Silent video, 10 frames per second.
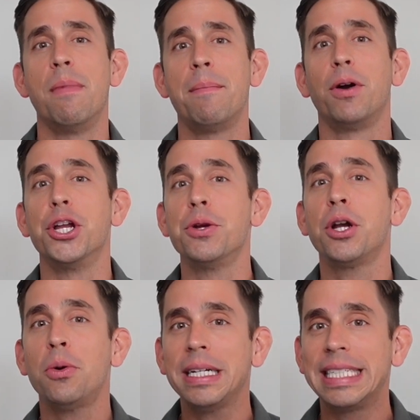Remember, you
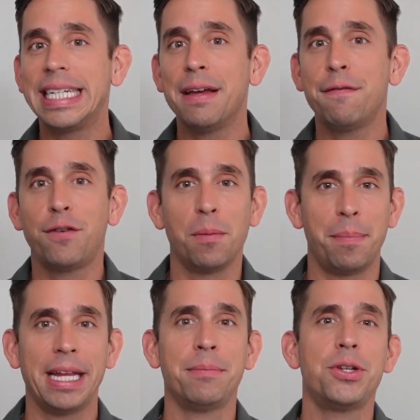can always give
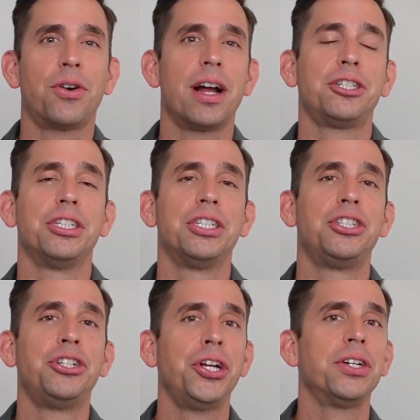verbatim
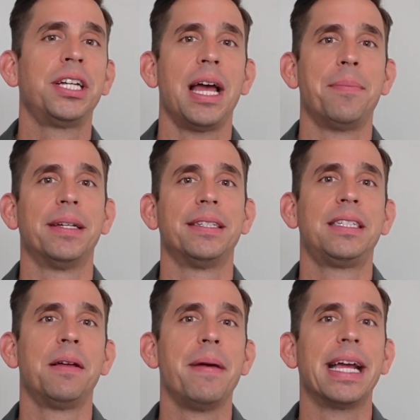directions to your
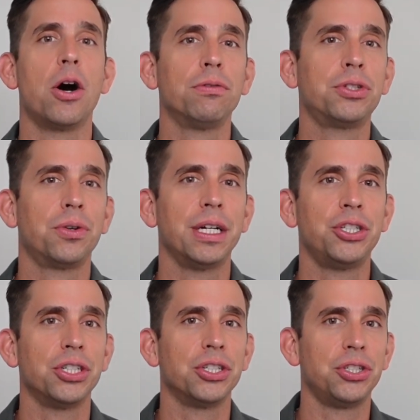typist to make
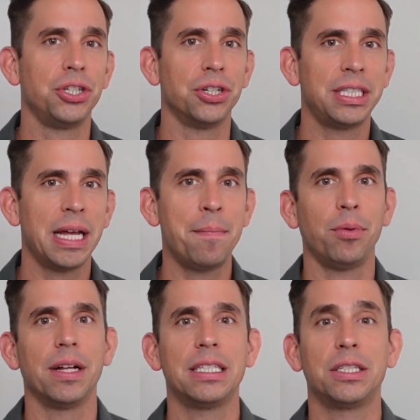alterations to your
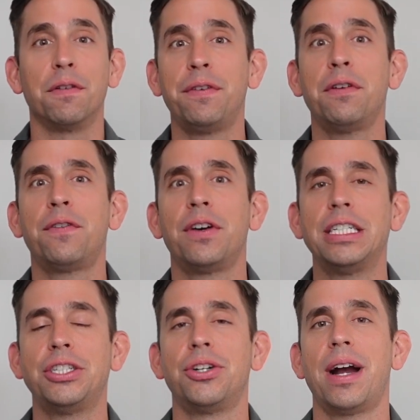template, so feel
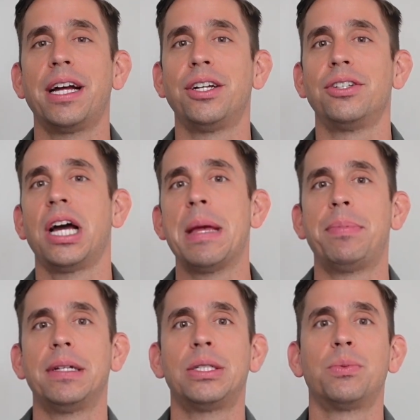free to direct your
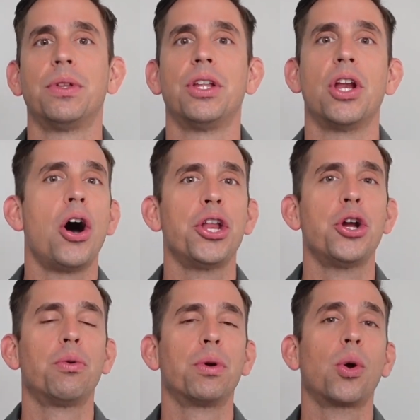typist with an
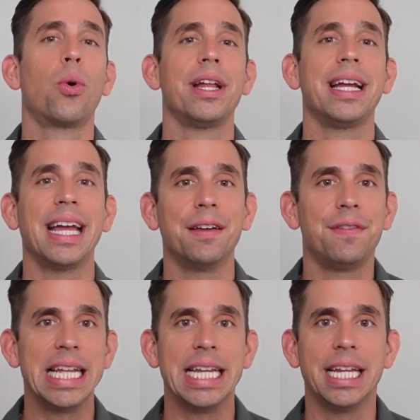audio recording
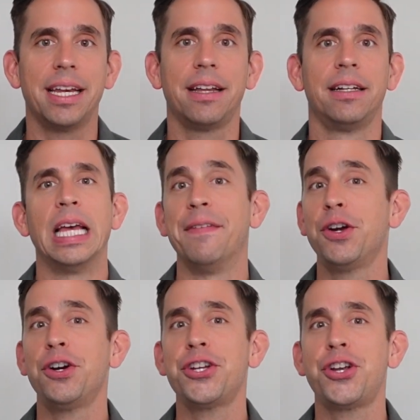if needed. If
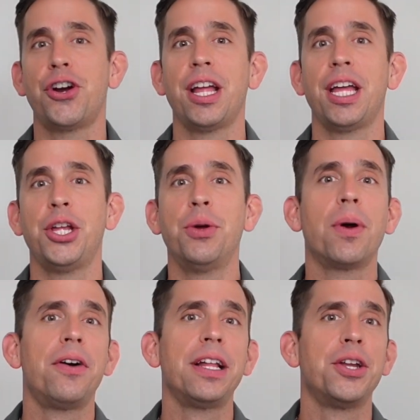you're an attorney, you
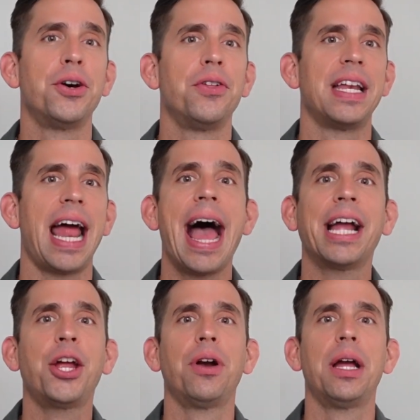already know that
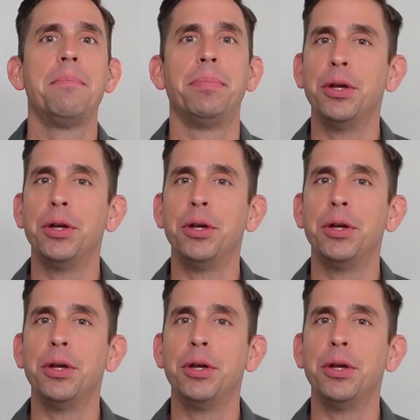accurate,